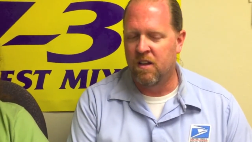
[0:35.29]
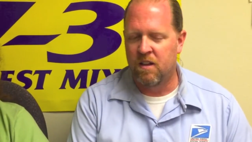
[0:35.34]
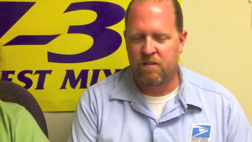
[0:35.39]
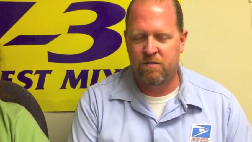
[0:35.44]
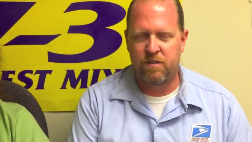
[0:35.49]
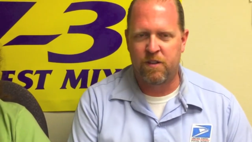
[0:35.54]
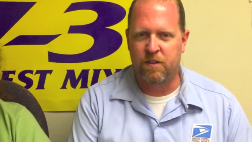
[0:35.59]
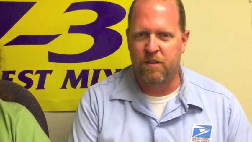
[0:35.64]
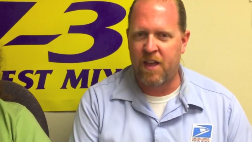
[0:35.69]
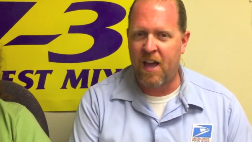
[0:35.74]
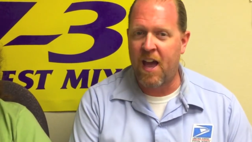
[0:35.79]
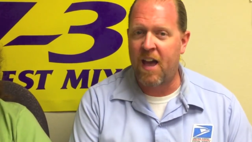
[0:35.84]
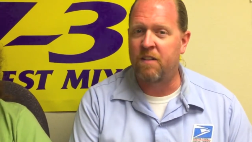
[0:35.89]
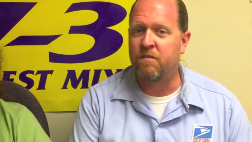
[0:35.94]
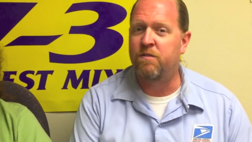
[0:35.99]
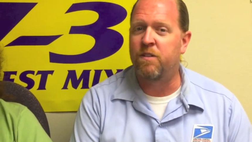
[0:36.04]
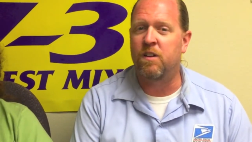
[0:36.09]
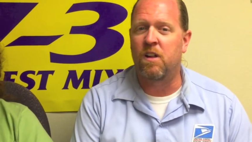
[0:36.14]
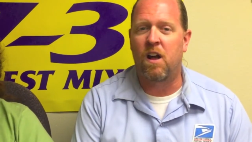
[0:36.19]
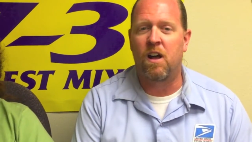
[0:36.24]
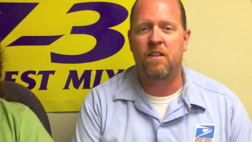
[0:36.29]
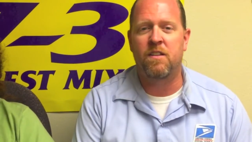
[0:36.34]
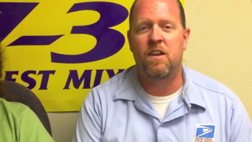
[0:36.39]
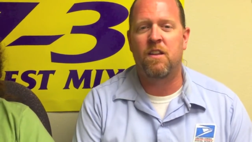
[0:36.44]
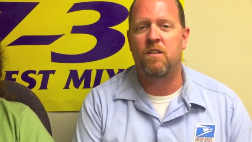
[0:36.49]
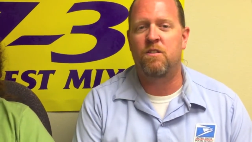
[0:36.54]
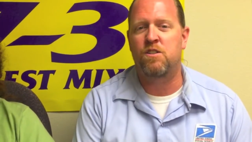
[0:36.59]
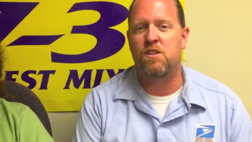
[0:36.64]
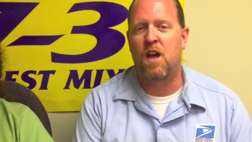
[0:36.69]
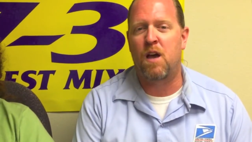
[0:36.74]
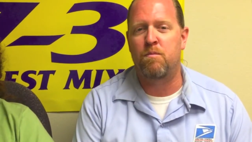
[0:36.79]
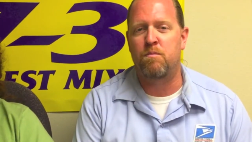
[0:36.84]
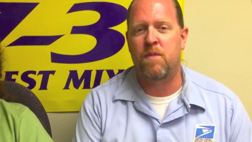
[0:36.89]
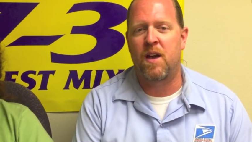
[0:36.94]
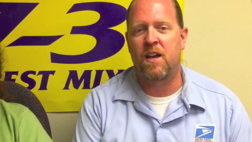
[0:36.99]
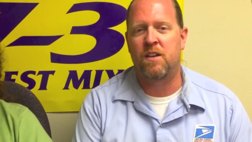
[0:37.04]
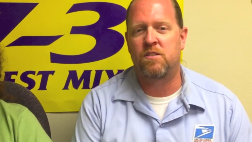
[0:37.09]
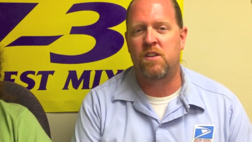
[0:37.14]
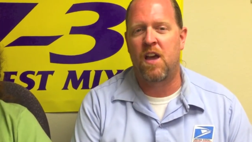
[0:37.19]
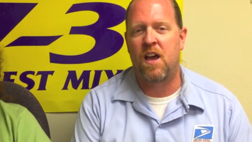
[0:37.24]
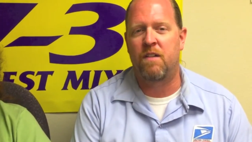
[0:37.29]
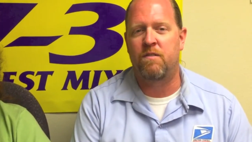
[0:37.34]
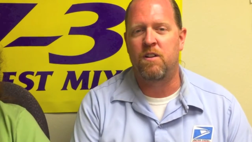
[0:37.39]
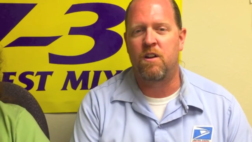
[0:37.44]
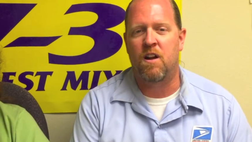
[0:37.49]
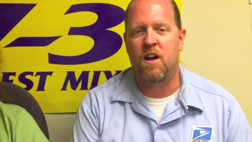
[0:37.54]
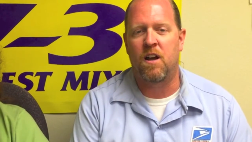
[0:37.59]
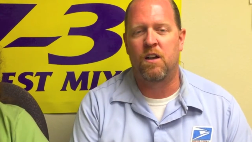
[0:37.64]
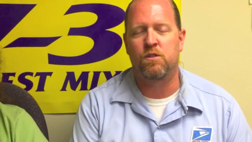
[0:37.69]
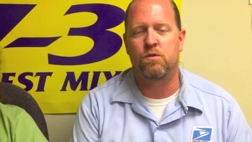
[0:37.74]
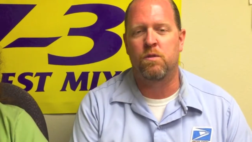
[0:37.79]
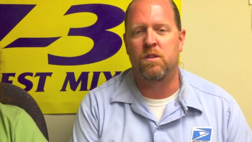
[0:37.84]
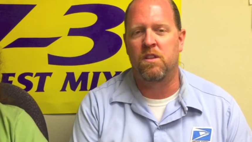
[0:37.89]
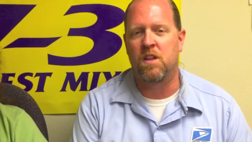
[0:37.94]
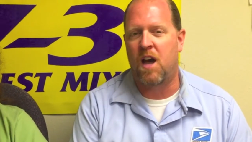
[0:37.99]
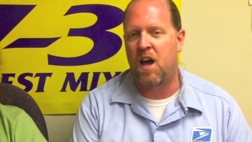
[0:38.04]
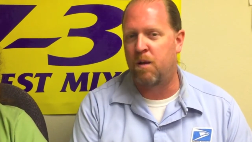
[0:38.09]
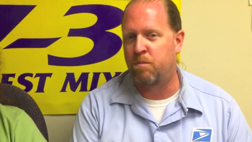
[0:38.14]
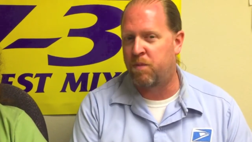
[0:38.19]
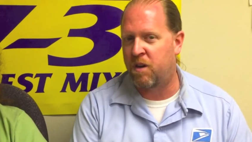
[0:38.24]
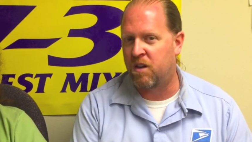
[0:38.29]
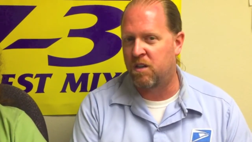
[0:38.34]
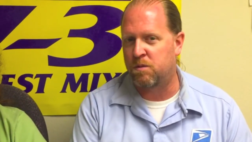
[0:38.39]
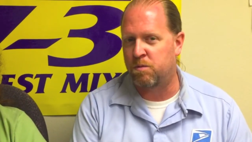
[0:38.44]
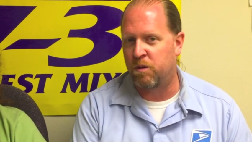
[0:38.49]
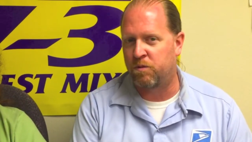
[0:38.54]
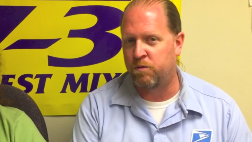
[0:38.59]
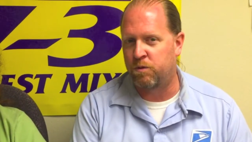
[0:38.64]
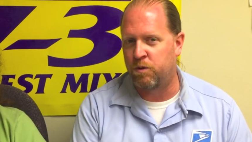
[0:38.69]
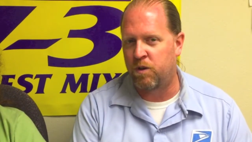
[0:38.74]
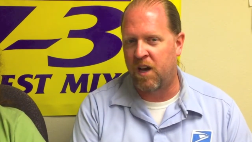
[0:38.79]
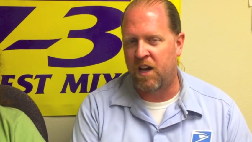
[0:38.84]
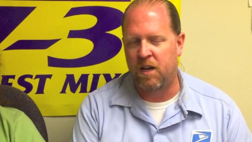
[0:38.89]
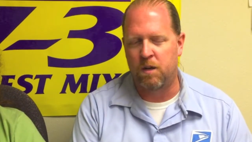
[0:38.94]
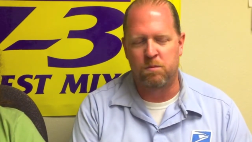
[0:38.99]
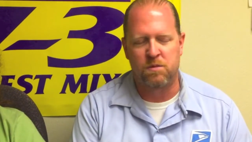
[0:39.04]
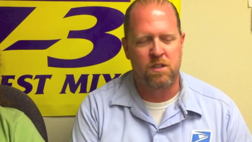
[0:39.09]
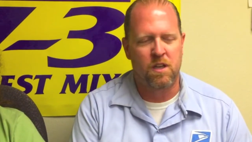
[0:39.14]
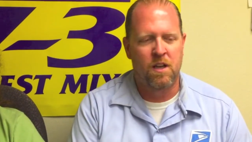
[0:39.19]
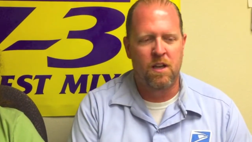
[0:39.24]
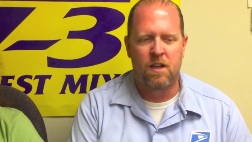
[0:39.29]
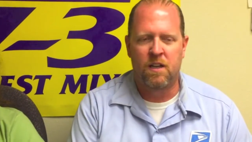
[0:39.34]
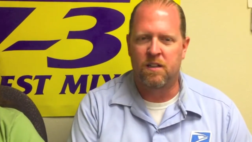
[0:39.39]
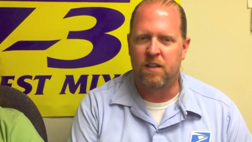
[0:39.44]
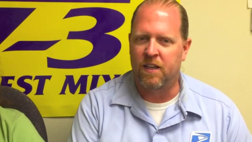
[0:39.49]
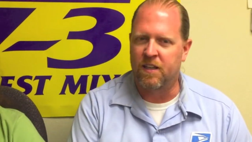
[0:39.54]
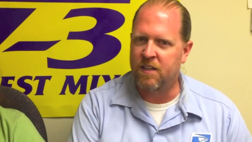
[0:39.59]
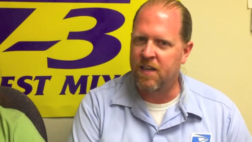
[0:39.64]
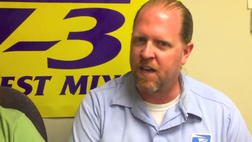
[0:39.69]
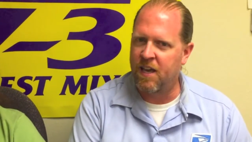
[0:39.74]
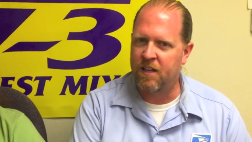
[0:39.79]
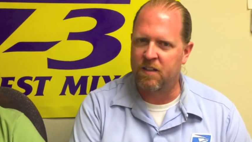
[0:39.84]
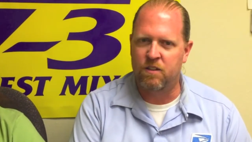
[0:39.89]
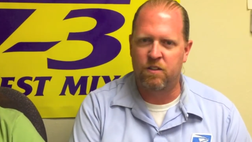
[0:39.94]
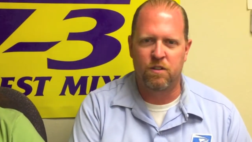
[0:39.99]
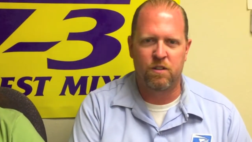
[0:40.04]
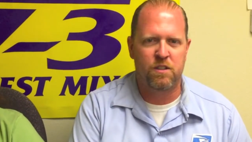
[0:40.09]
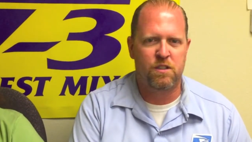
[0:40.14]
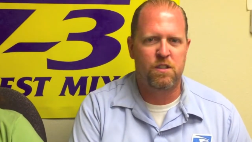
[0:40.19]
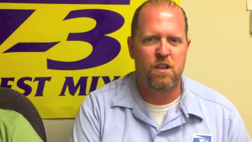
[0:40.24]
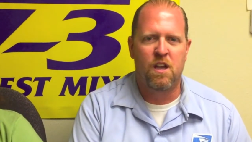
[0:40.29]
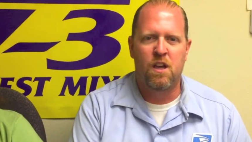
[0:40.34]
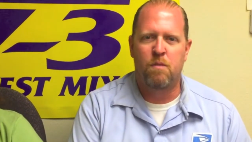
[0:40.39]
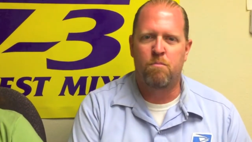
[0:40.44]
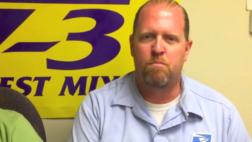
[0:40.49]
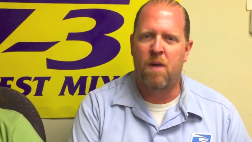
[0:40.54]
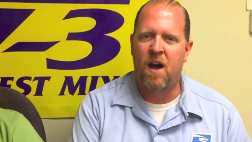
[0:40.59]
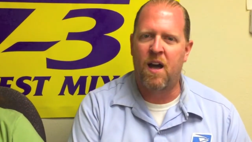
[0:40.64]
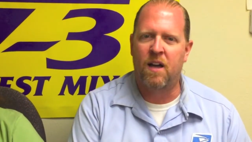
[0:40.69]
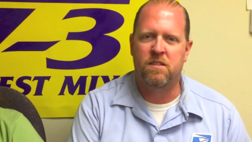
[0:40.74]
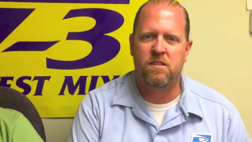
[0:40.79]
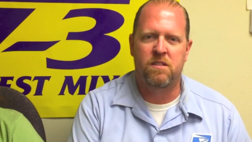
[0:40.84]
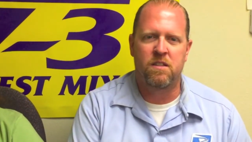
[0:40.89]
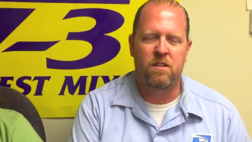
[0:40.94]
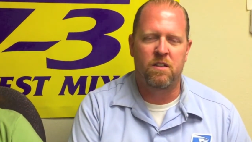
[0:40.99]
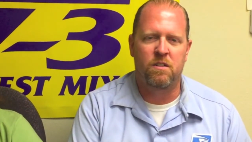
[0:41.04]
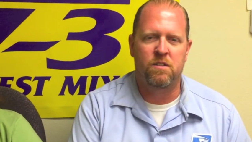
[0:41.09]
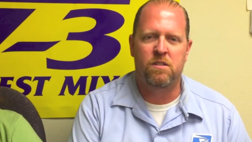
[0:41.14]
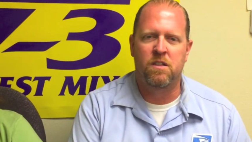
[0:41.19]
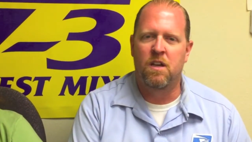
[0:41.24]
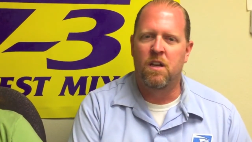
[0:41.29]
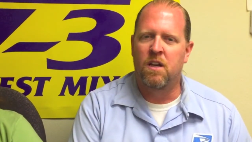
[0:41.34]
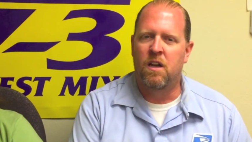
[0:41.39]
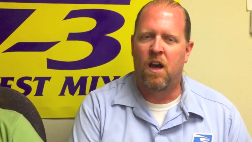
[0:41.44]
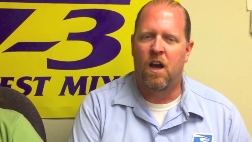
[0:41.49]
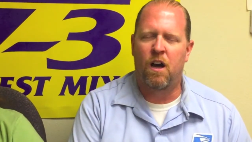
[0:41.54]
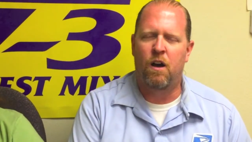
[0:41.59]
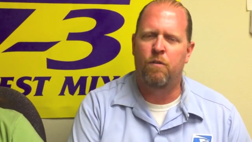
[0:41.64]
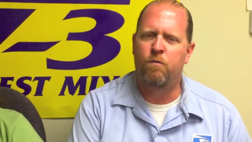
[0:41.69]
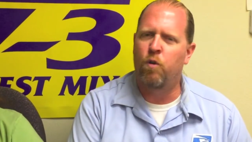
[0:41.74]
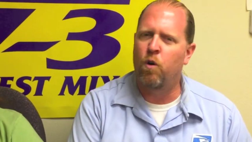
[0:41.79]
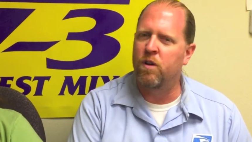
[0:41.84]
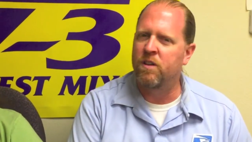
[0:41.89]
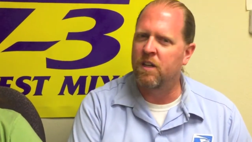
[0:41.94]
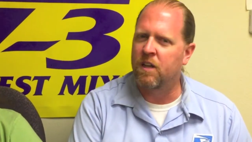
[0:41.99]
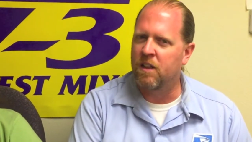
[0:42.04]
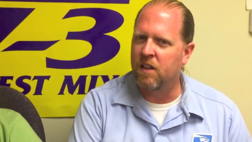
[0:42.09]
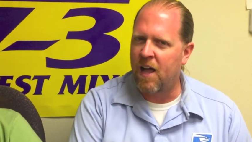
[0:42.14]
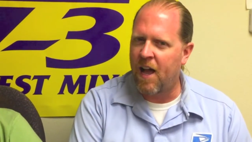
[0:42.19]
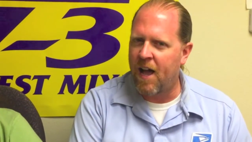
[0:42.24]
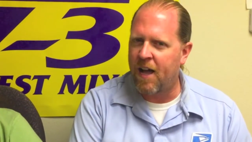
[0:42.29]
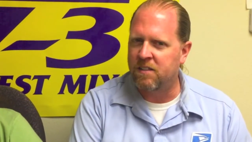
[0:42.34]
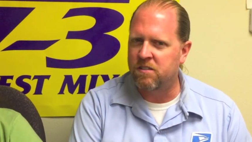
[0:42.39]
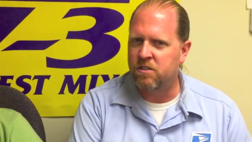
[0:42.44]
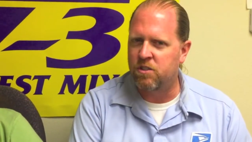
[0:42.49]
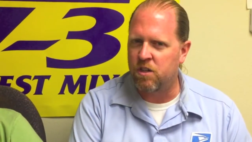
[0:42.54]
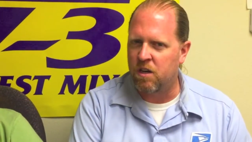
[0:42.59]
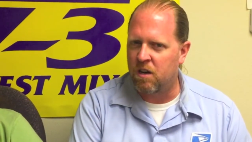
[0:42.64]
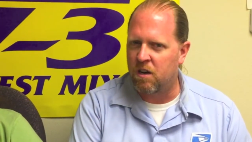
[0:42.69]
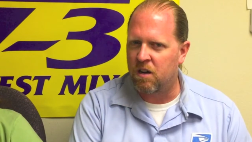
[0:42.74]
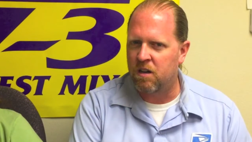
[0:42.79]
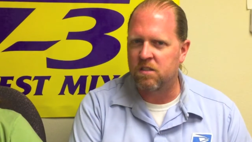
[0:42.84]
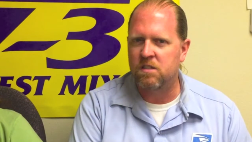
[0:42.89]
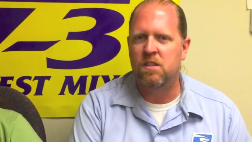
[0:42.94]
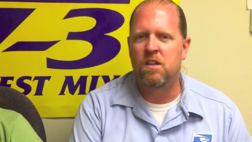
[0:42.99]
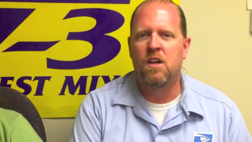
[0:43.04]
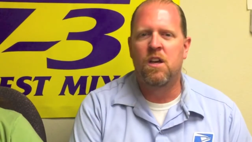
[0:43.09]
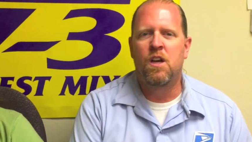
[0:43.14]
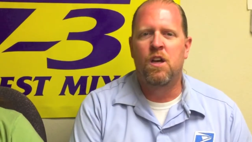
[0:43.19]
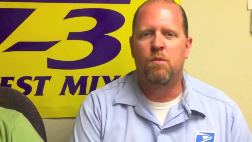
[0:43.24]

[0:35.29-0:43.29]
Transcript: fill that, fill all the other shopping bags you have in your house with non-perishable food items like canned goods, box dinners, uh, avoid the glass jars,